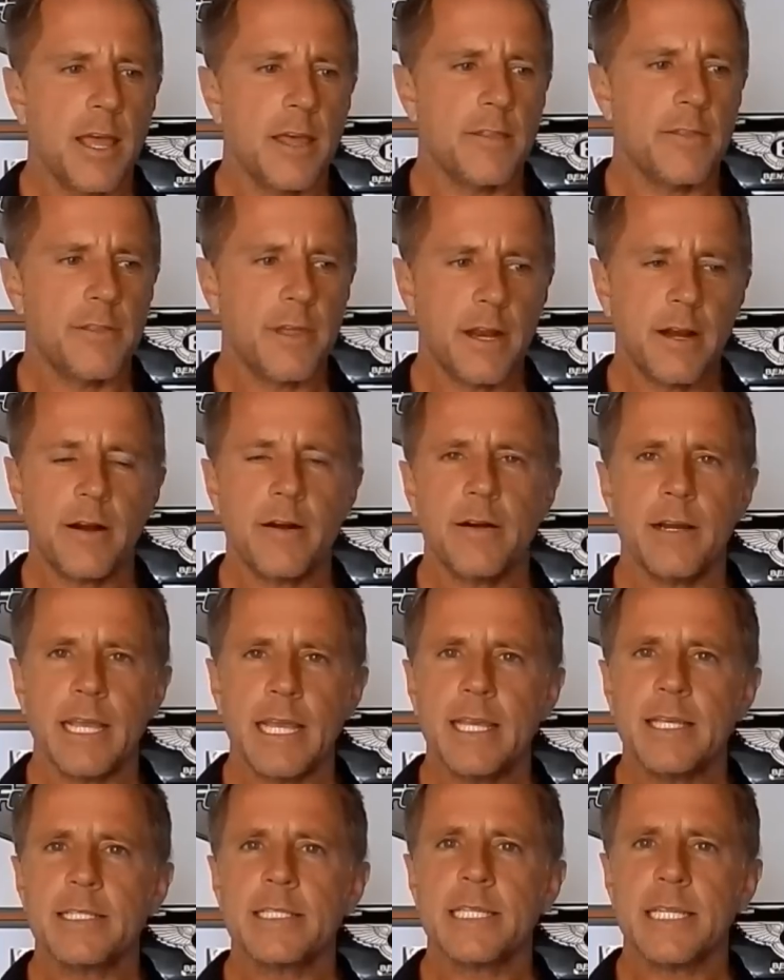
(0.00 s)
there
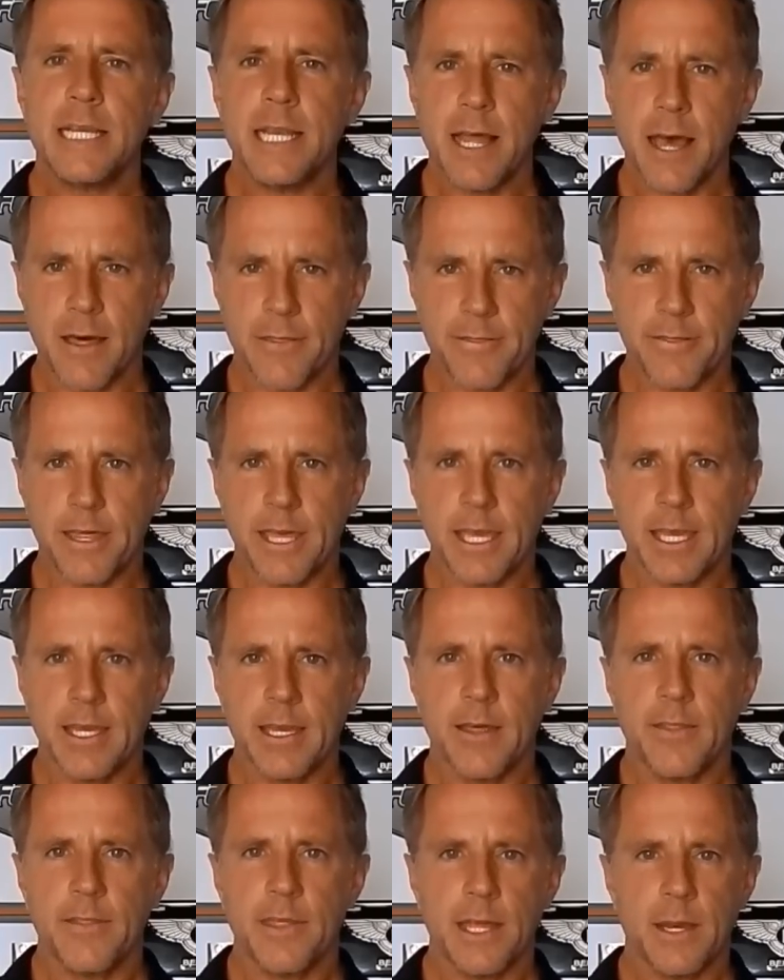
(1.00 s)
is
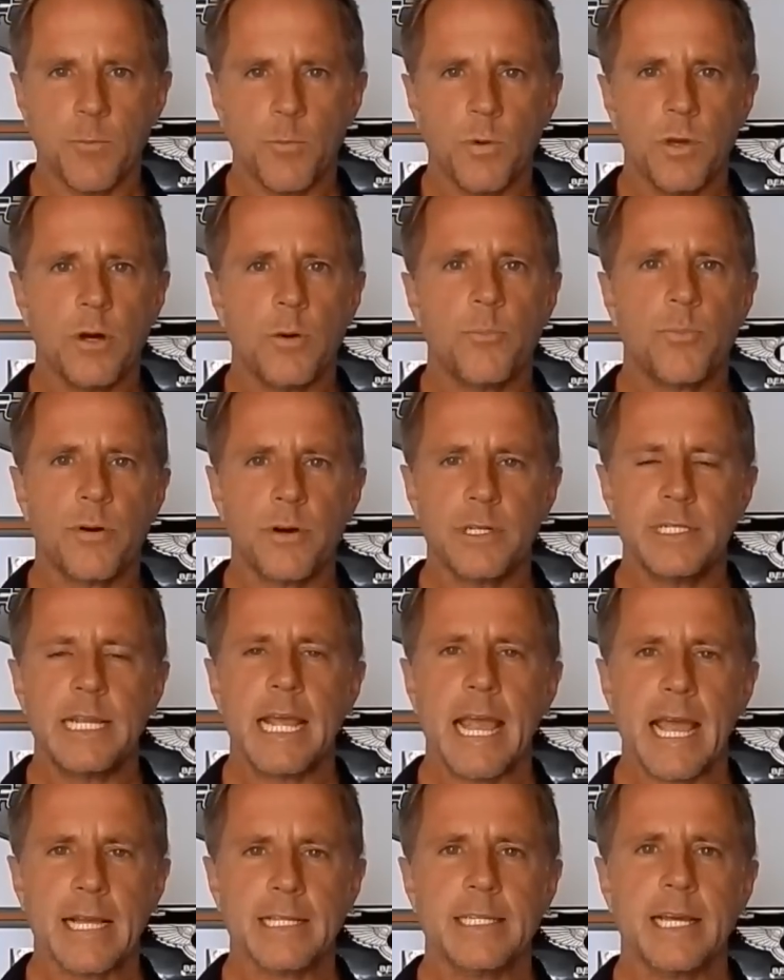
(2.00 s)
nothing that will
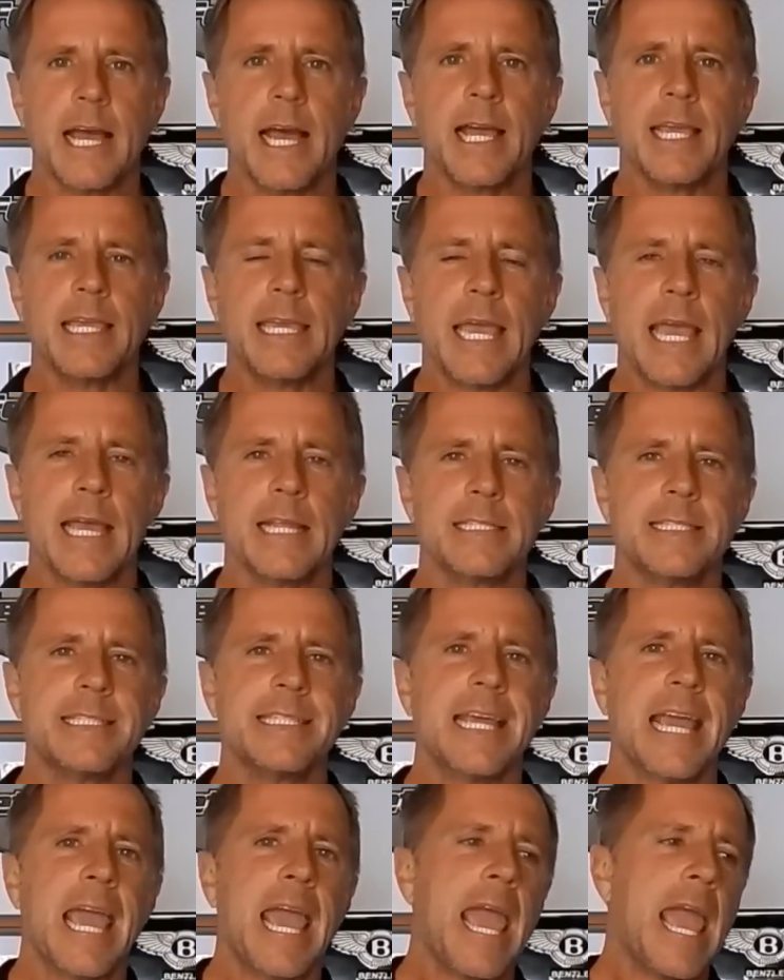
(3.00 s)
protect
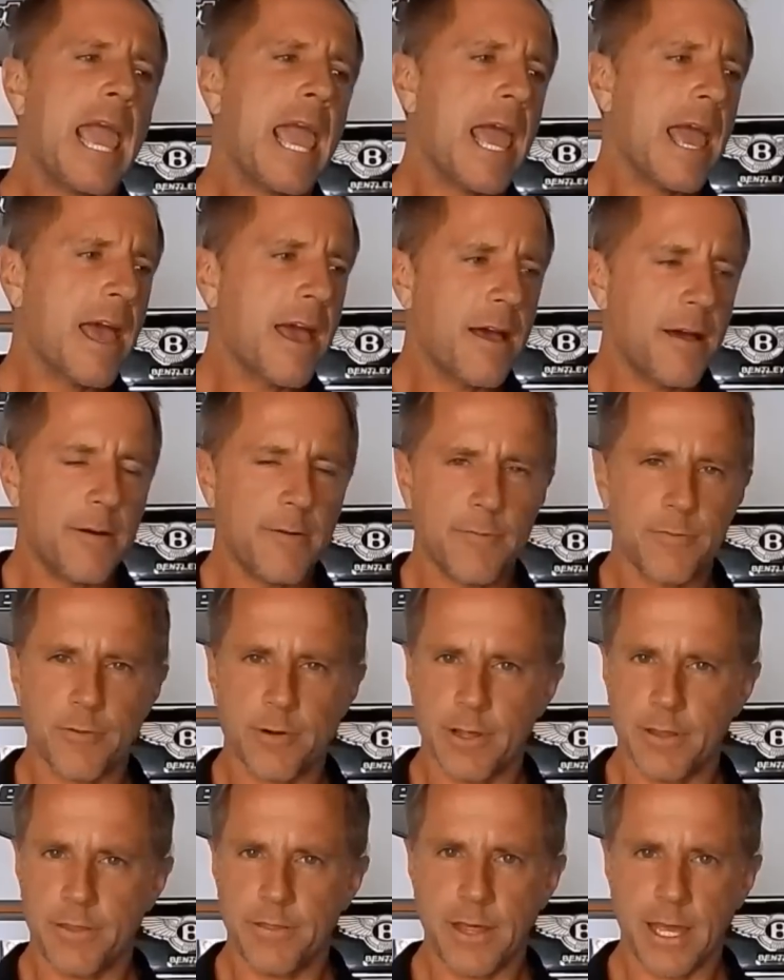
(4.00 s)
against
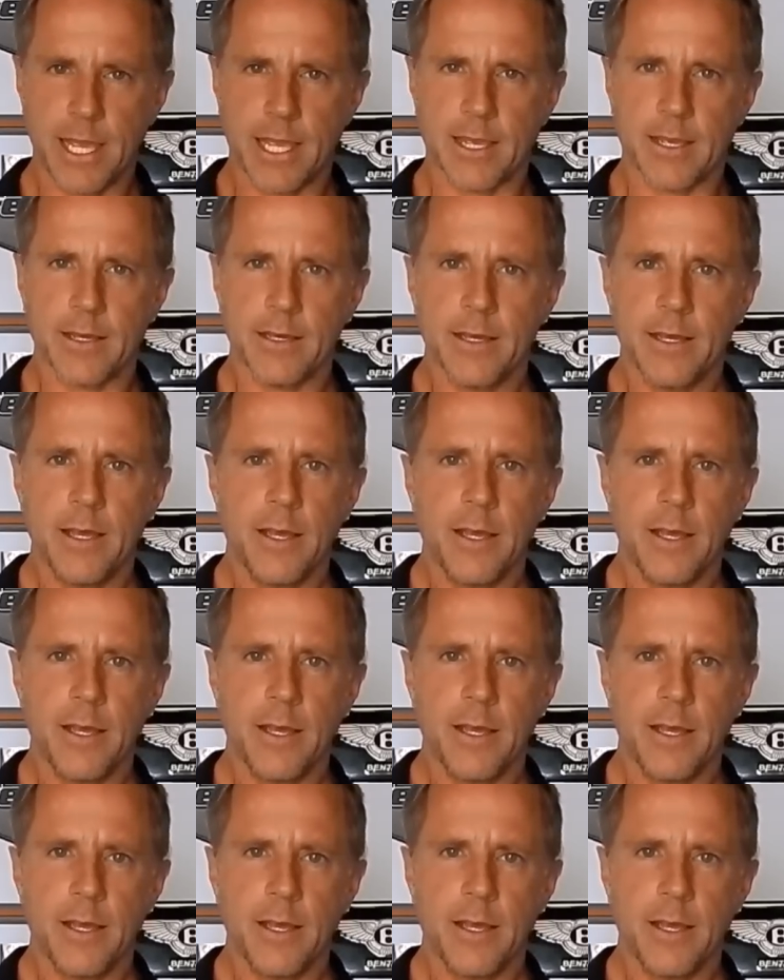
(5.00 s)
everything.